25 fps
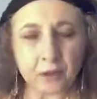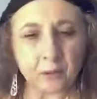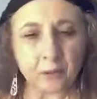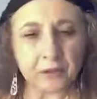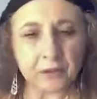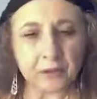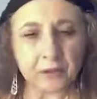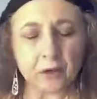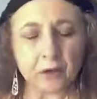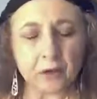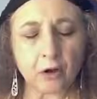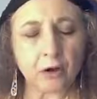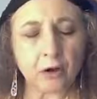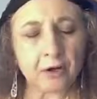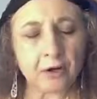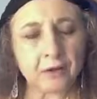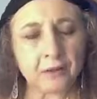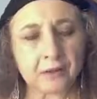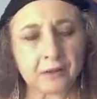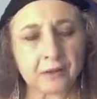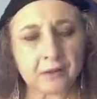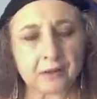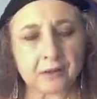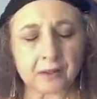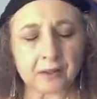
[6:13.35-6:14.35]
with the
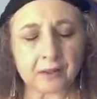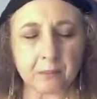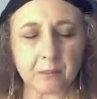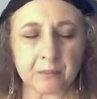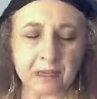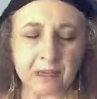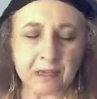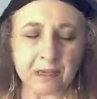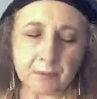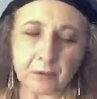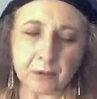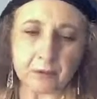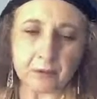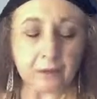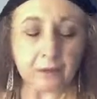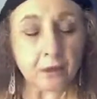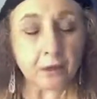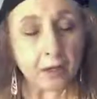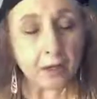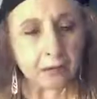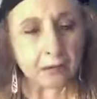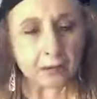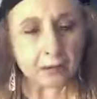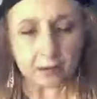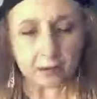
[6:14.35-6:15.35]
cards and some people
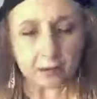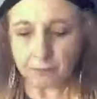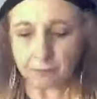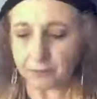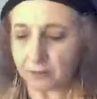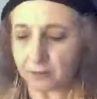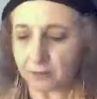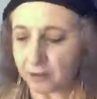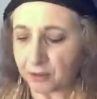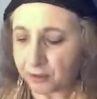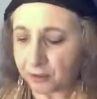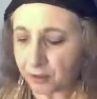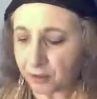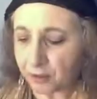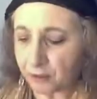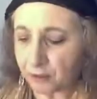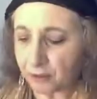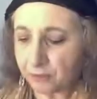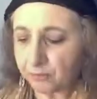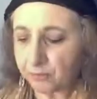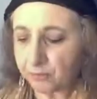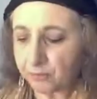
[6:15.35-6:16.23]
not so familiar,